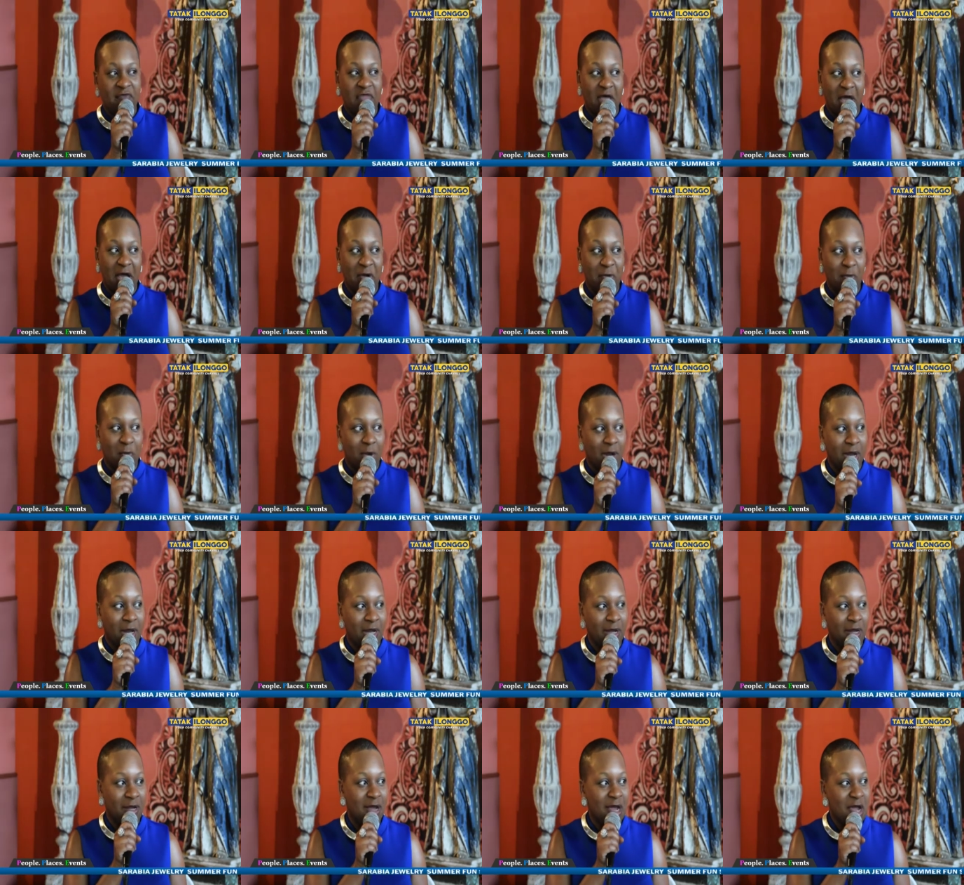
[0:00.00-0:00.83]
that
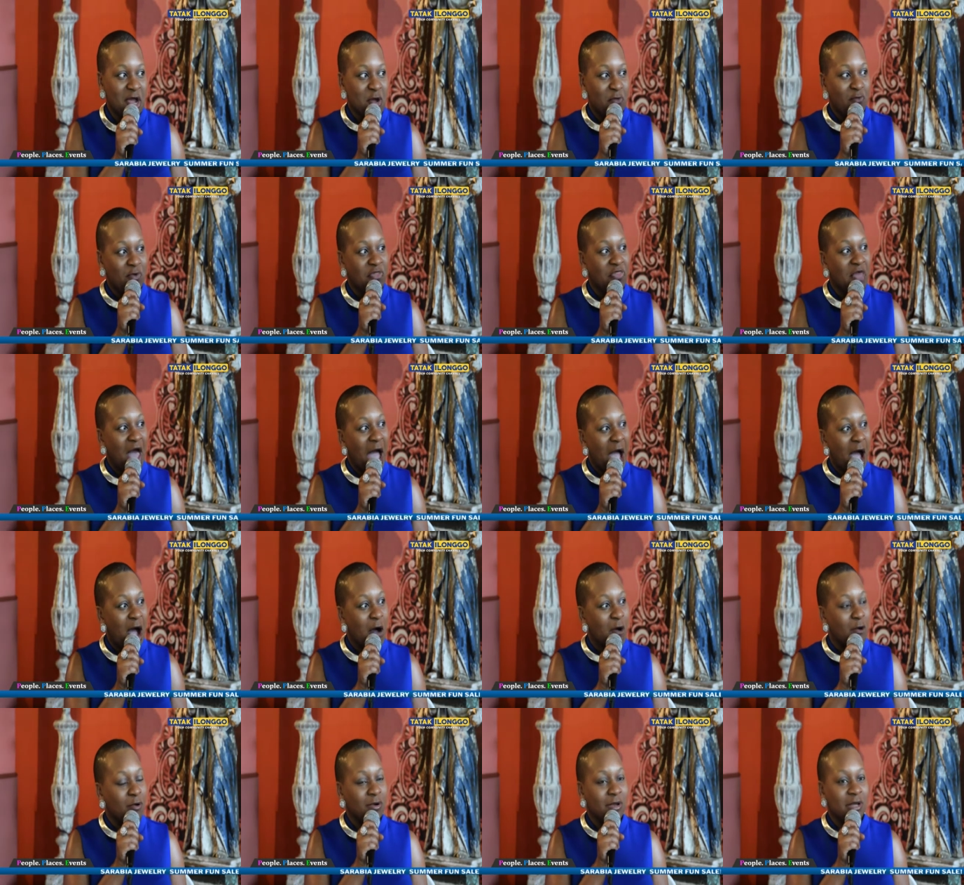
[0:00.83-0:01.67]
way
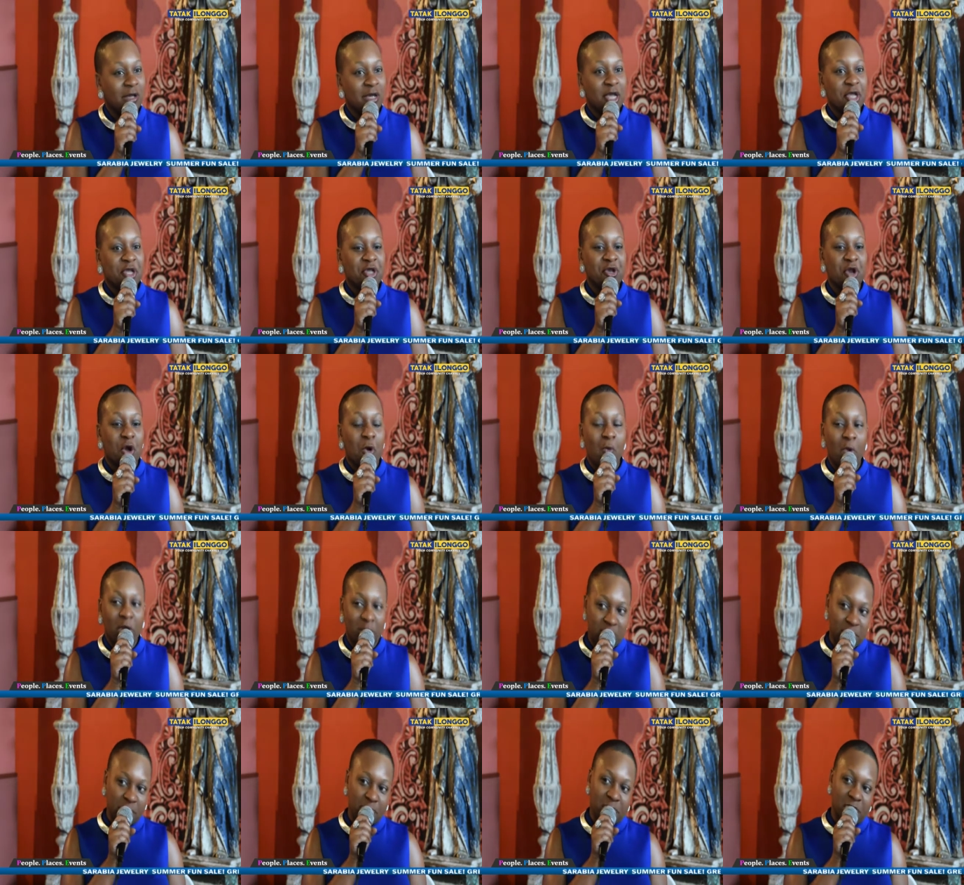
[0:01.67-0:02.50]
without, you know,
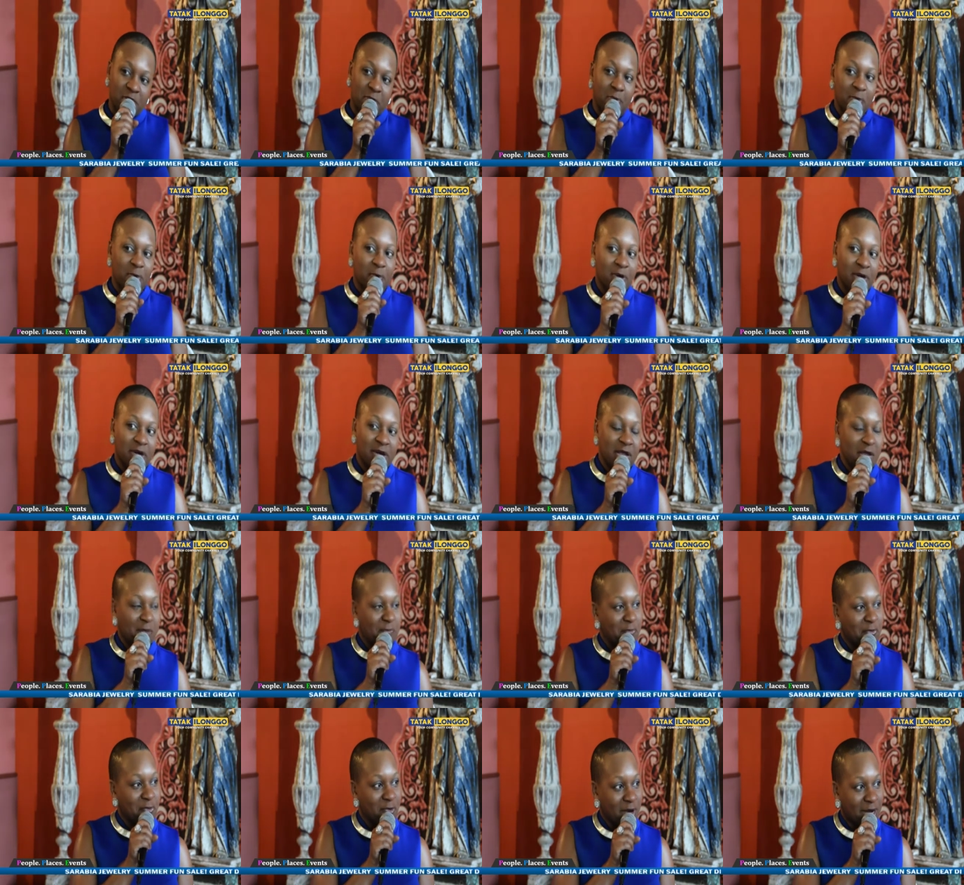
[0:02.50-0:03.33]
waking up in the morning
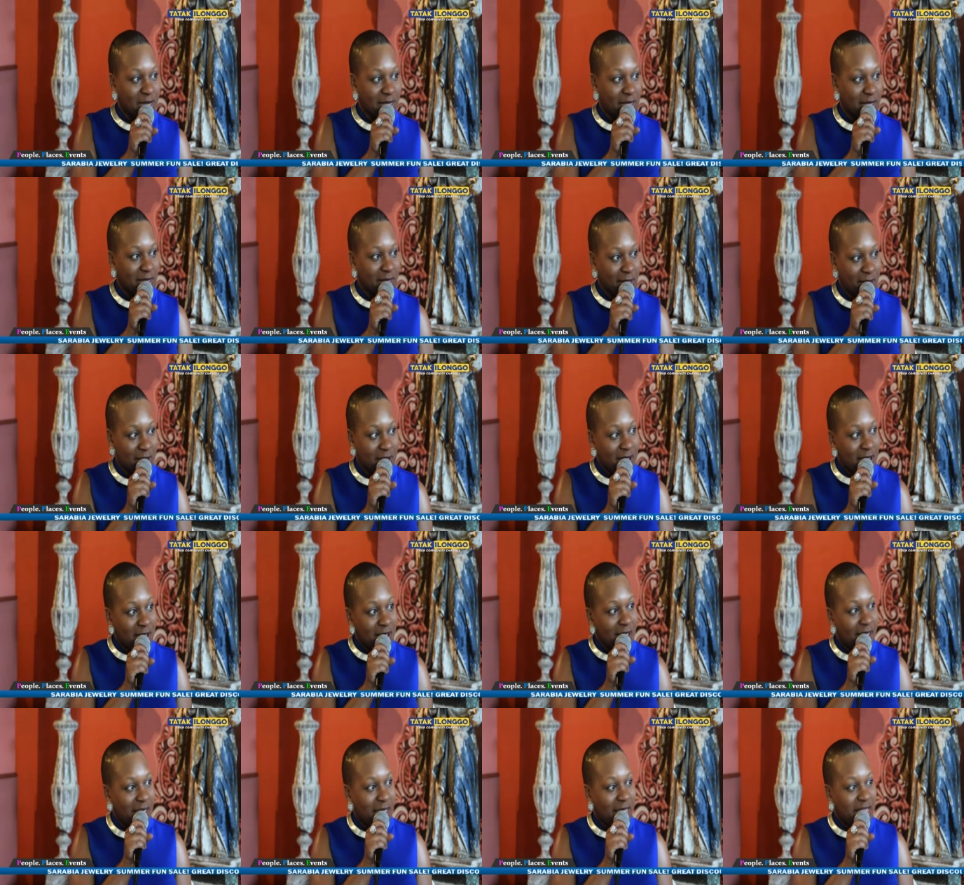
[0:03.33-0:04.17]
and praying
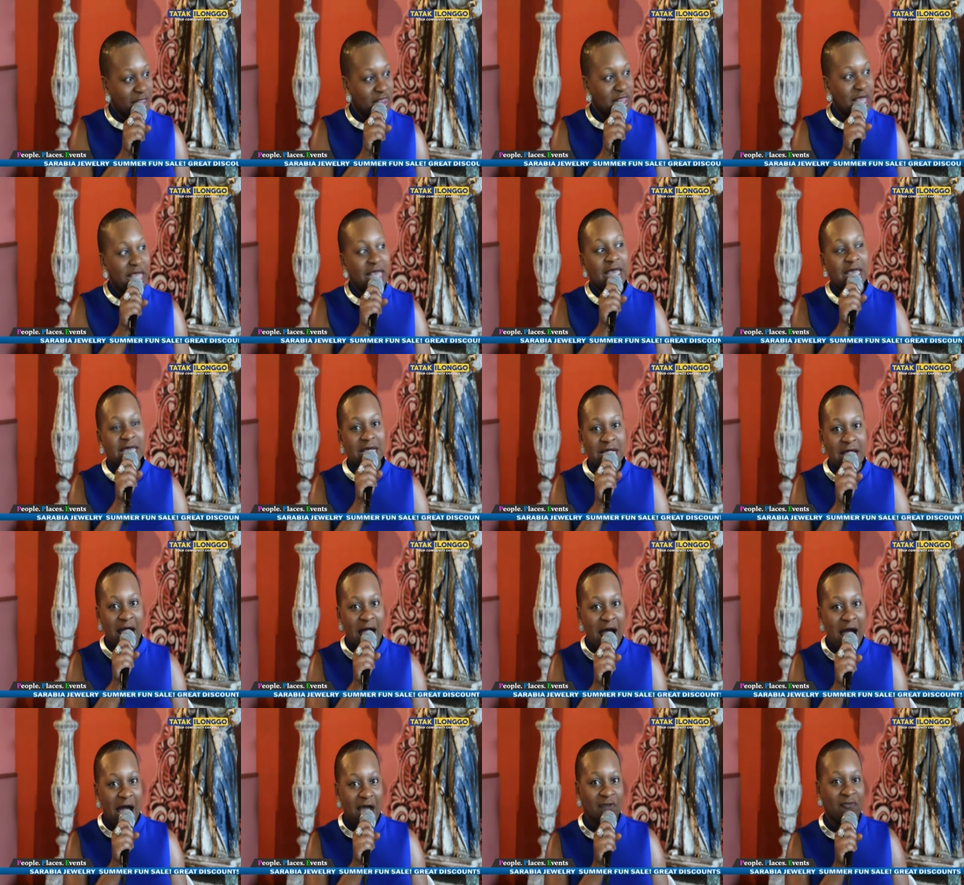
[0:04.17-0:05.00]
and thanking
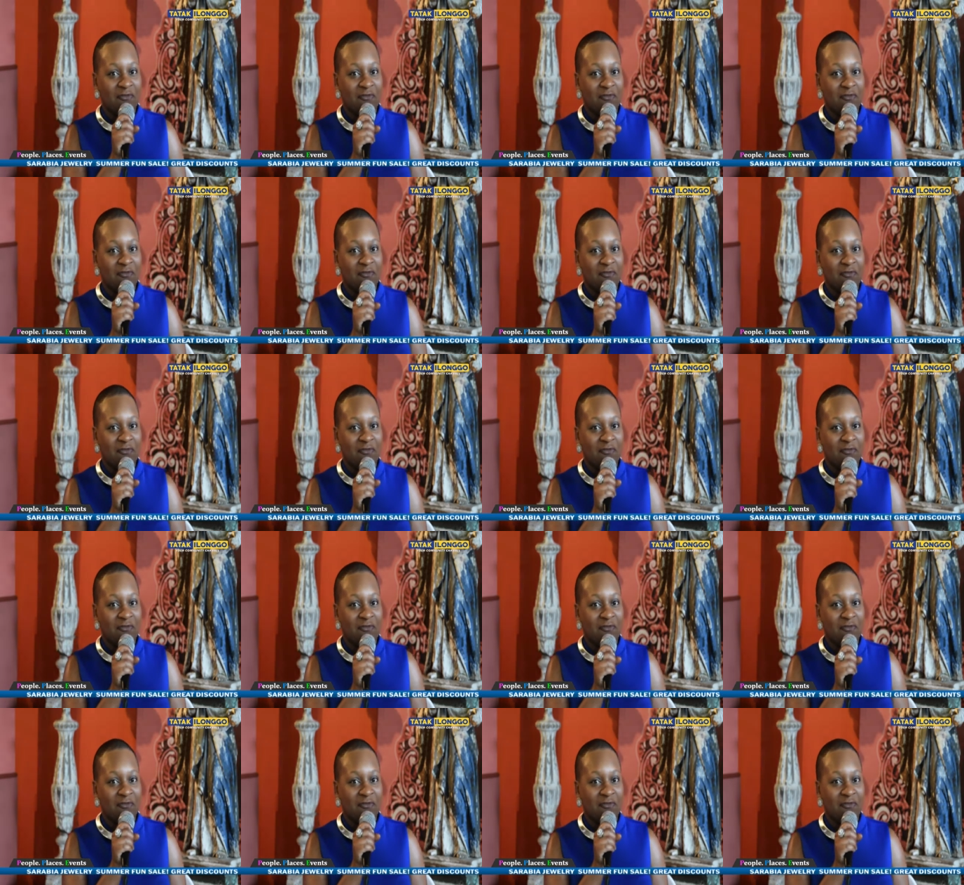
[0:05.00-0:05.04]
God